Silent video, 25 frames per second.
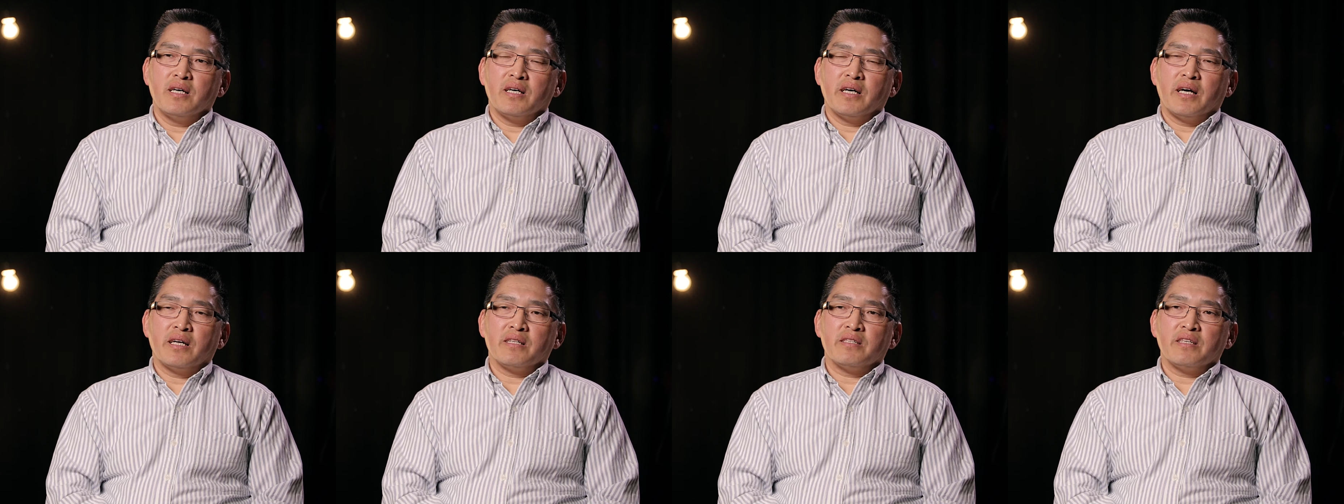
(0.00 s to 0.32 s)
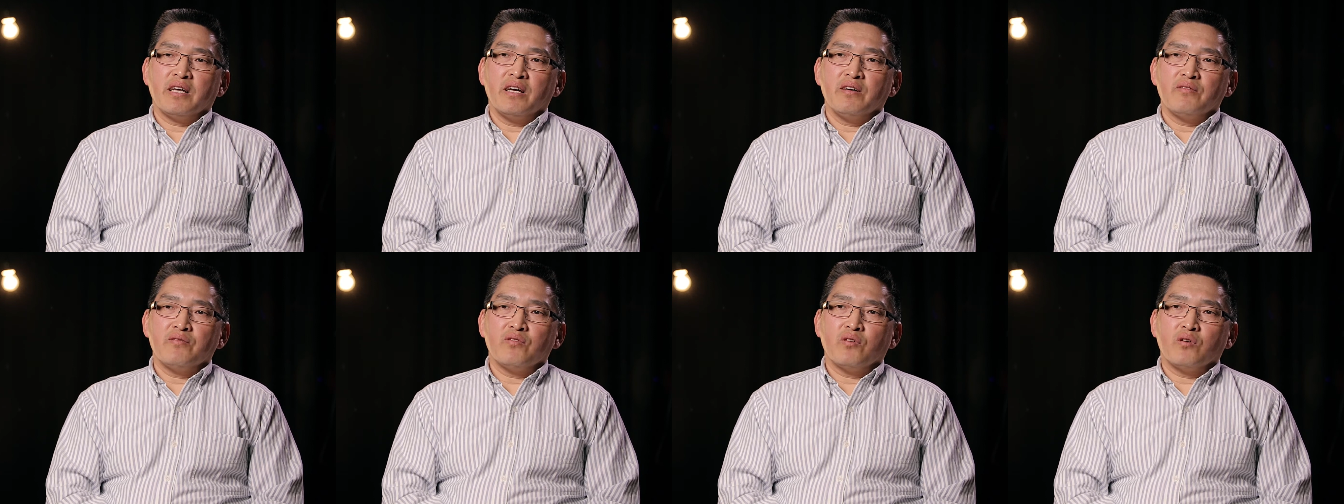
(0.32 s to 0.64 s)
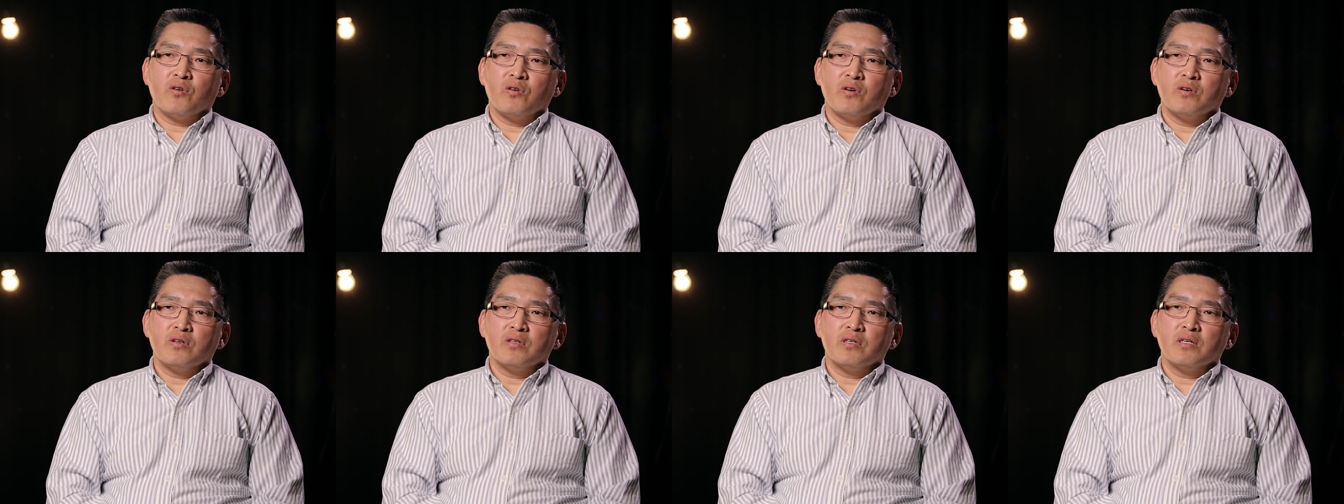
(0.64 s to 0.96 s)
And
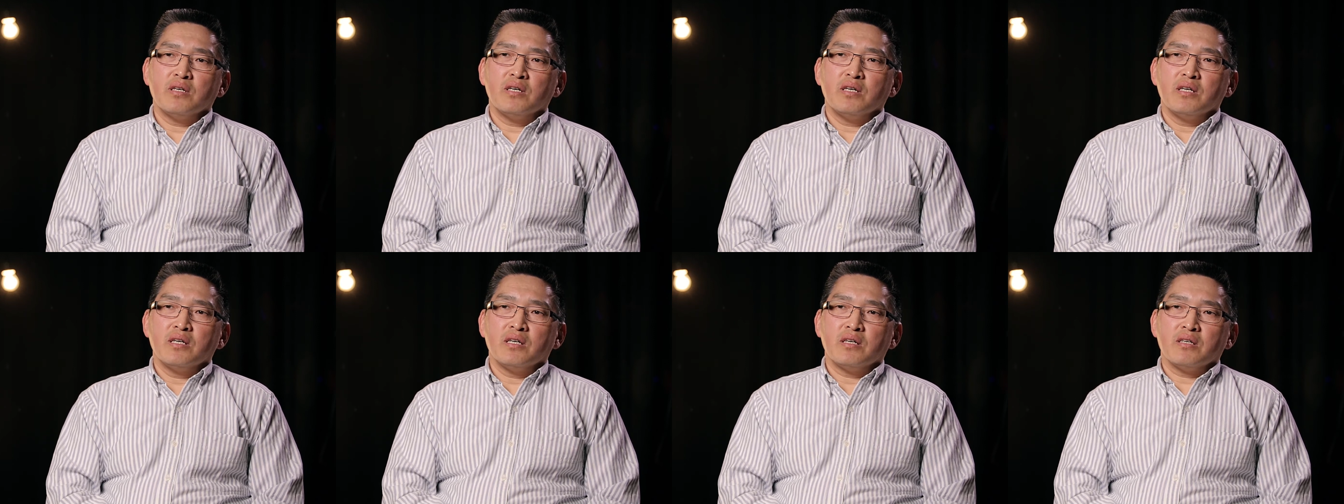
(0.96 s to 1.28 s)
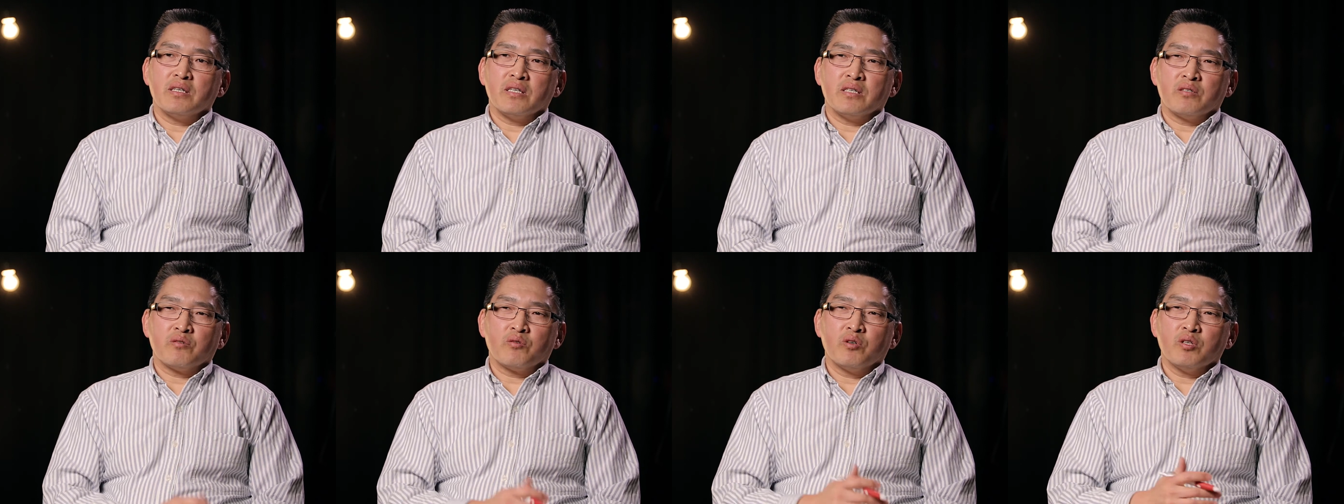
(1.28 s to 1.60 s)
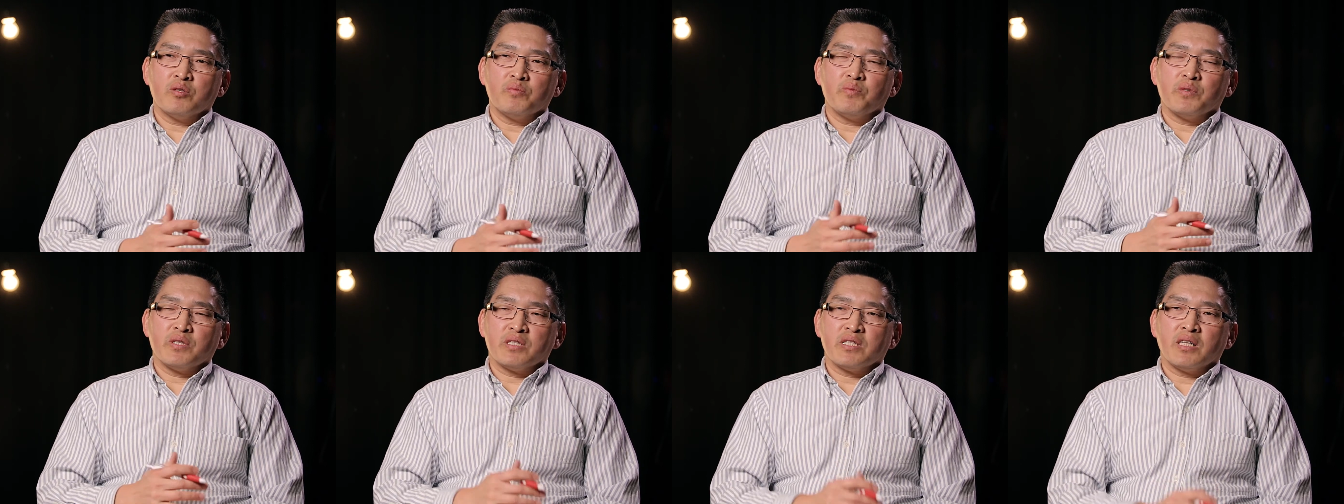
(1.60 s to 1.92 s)
therefore, in
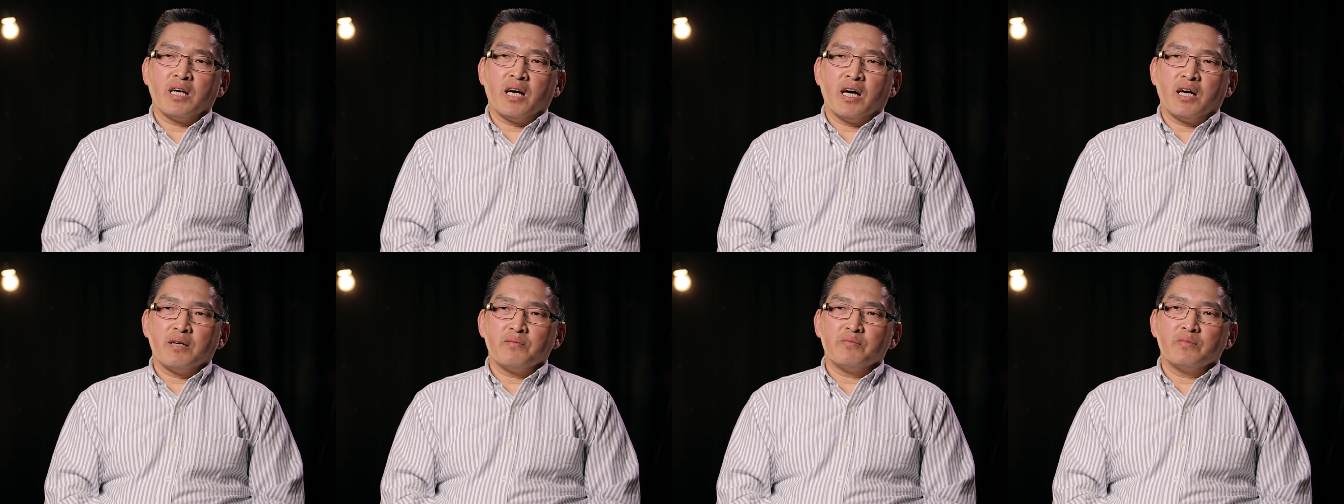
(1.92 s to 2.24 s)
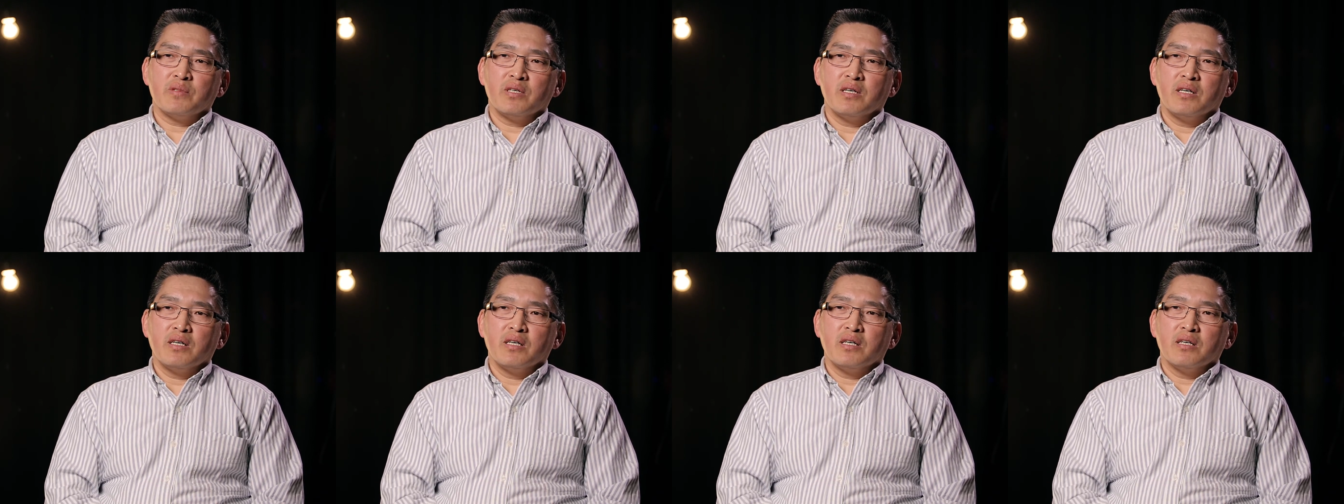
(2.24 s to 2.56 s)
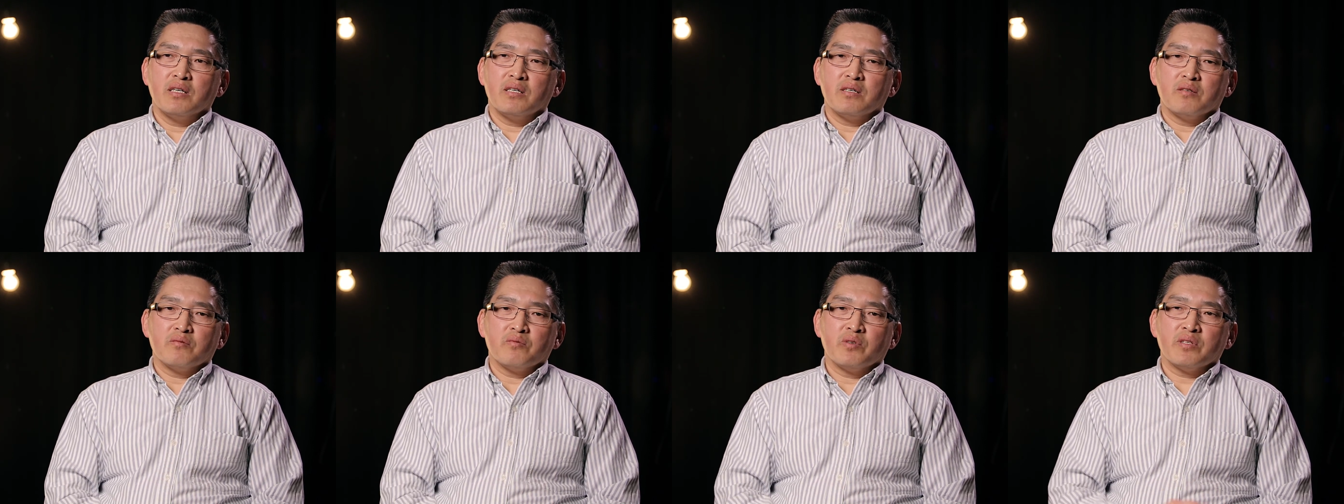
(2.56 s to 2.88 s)
Christmas time,
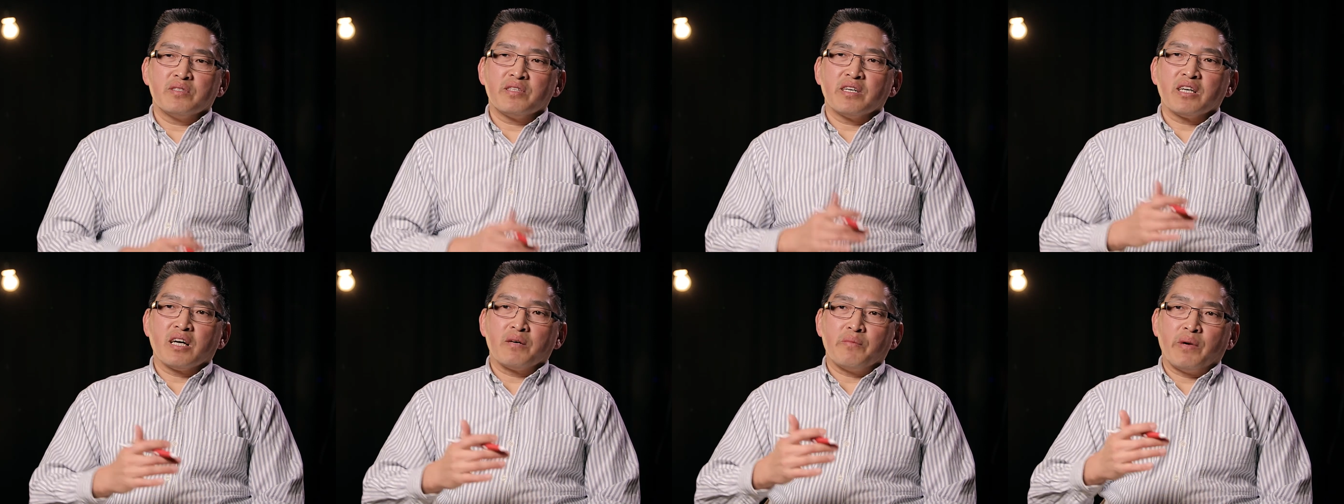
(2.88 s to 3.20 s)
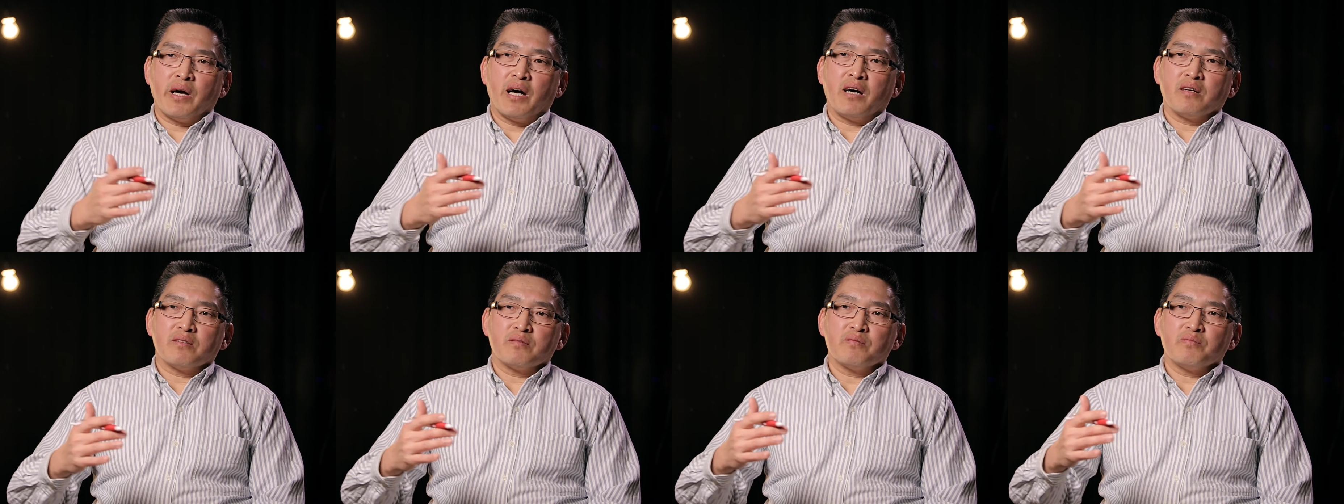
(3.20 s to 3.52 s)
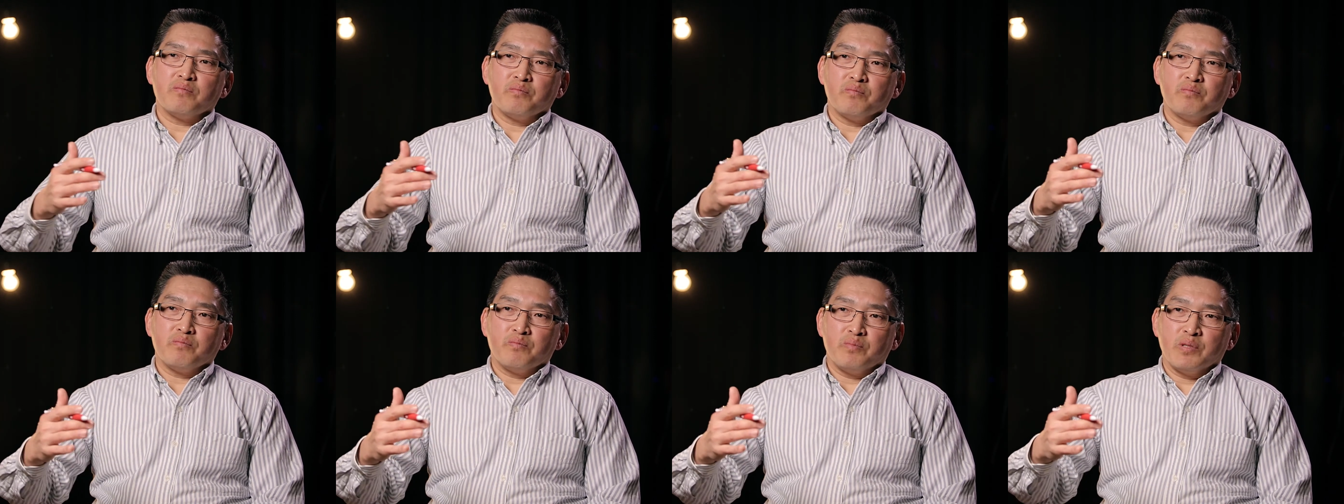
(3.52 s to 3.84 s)
we think about
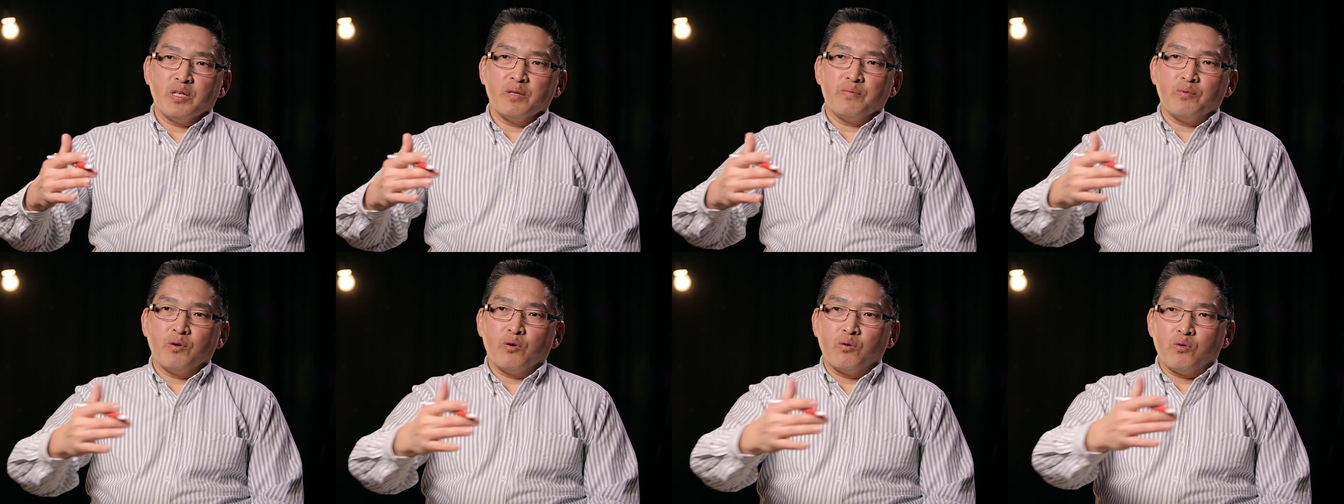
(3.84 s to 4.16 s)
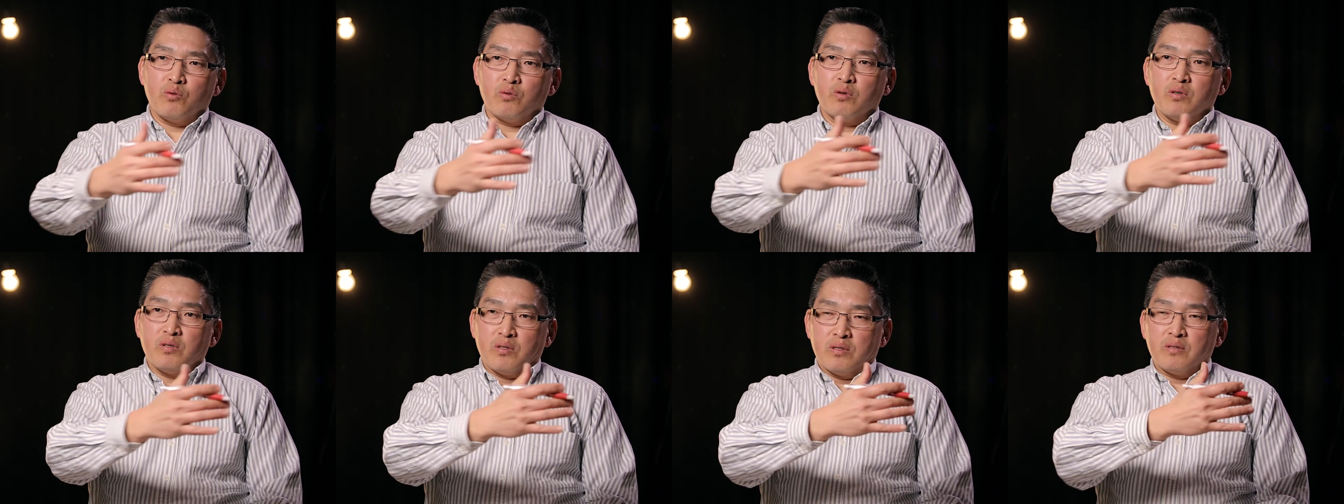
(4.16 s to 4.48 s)
people